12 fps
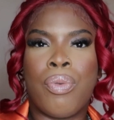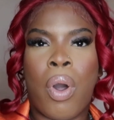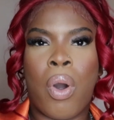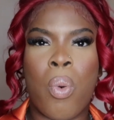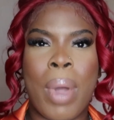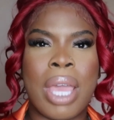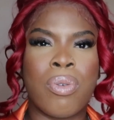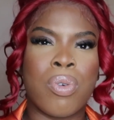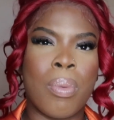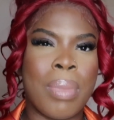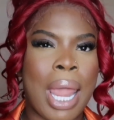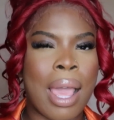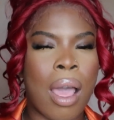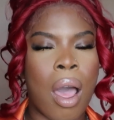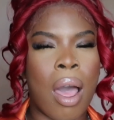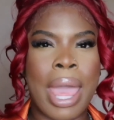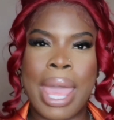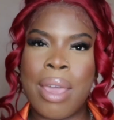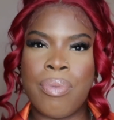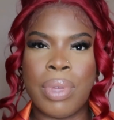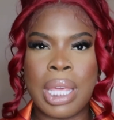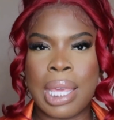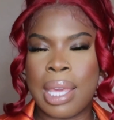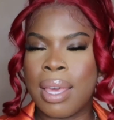go away from like our
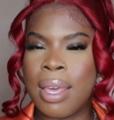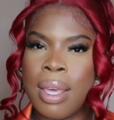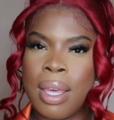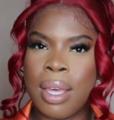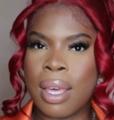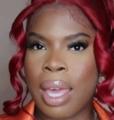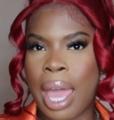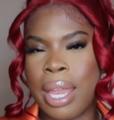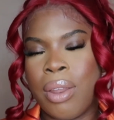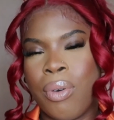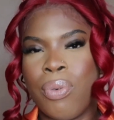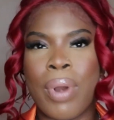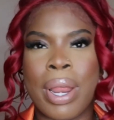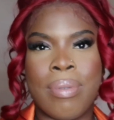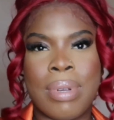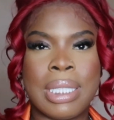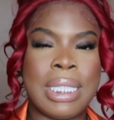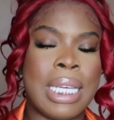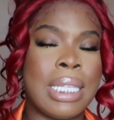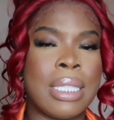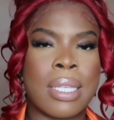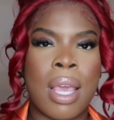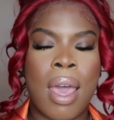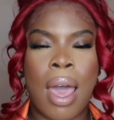heavy kind of
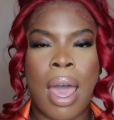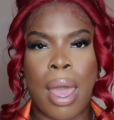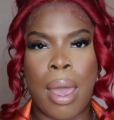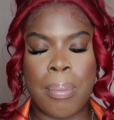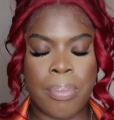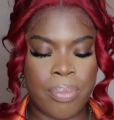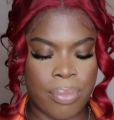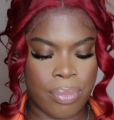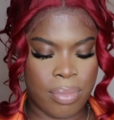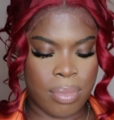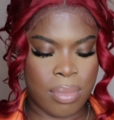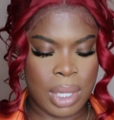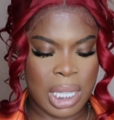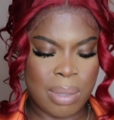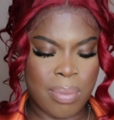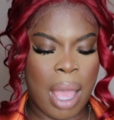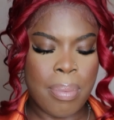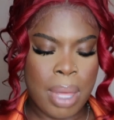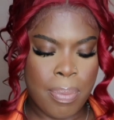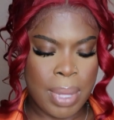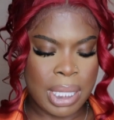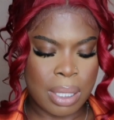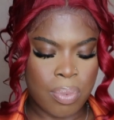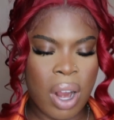fragrances, this might be a
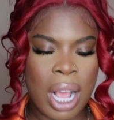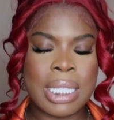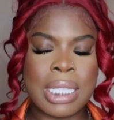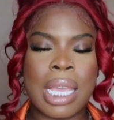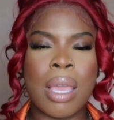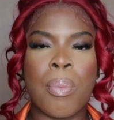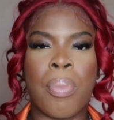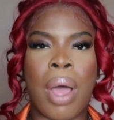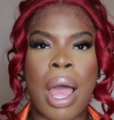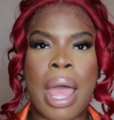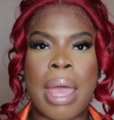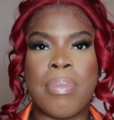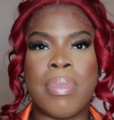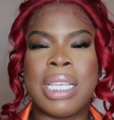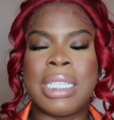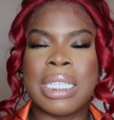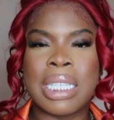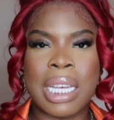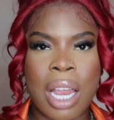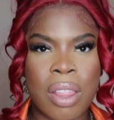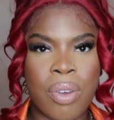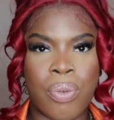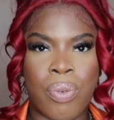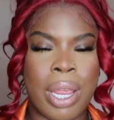bit surprising, but this is
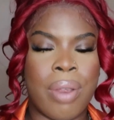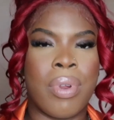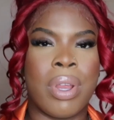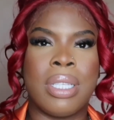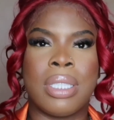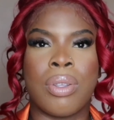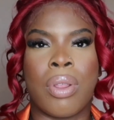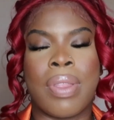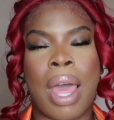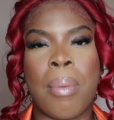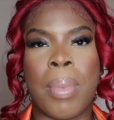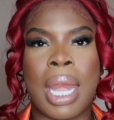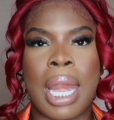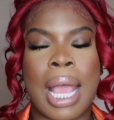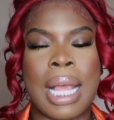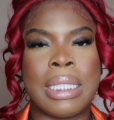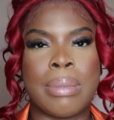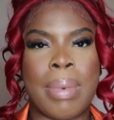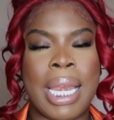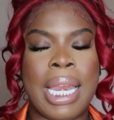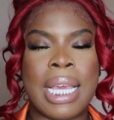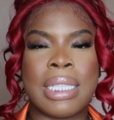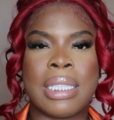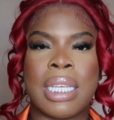another fragrance that I'm gonna add to my
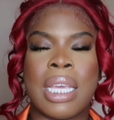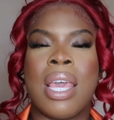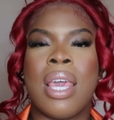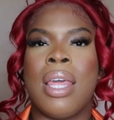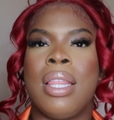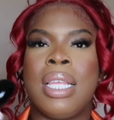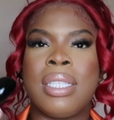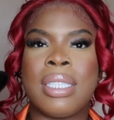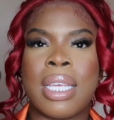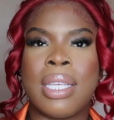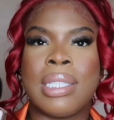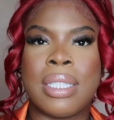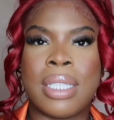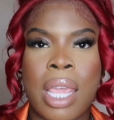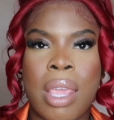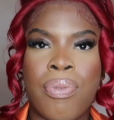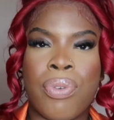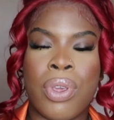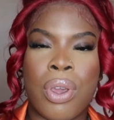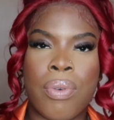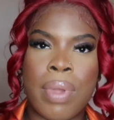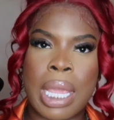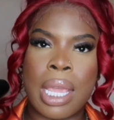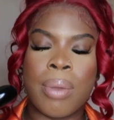list. This is Sea
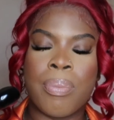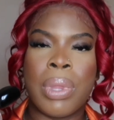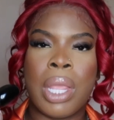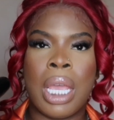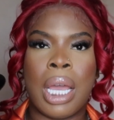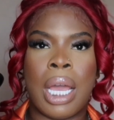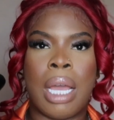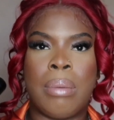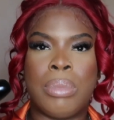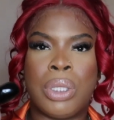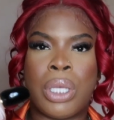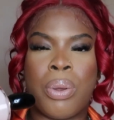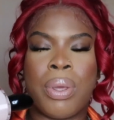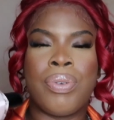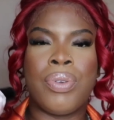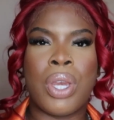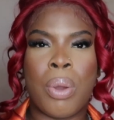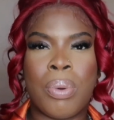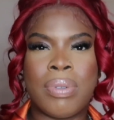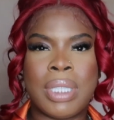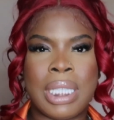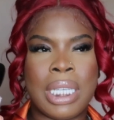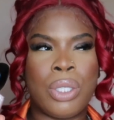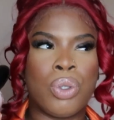Fiori. So if you know with
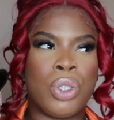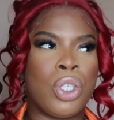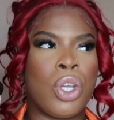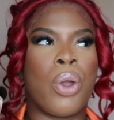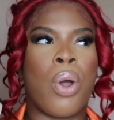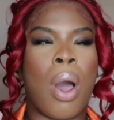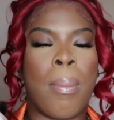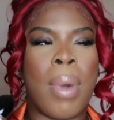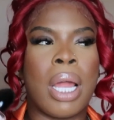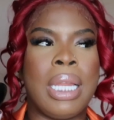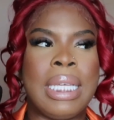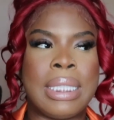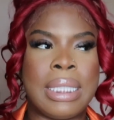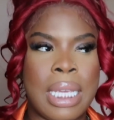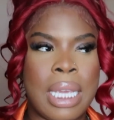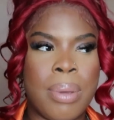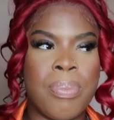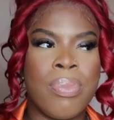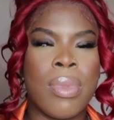Sea, Giorgio Armani Sea,